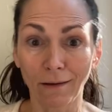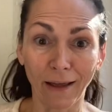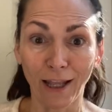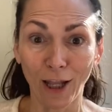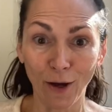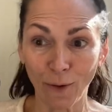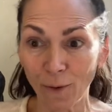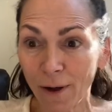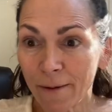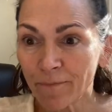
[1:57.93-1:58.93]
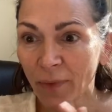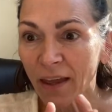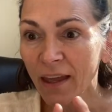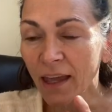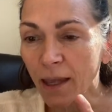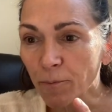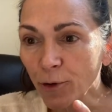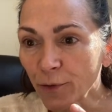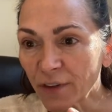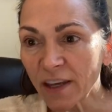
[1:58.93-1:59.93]
Hello
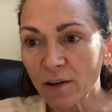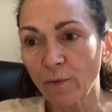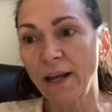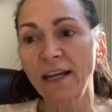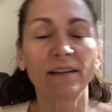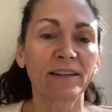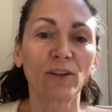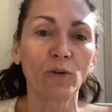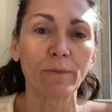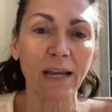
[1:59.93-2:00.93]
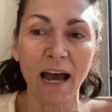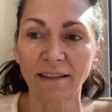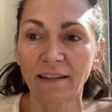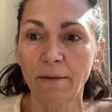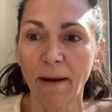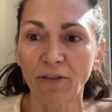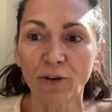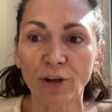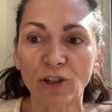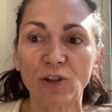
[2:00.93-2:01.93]
improves skin radiance and luminosity by
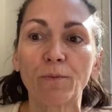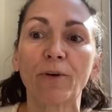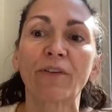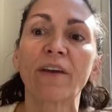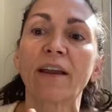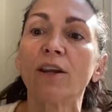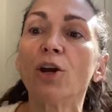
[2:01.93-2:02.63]
32%,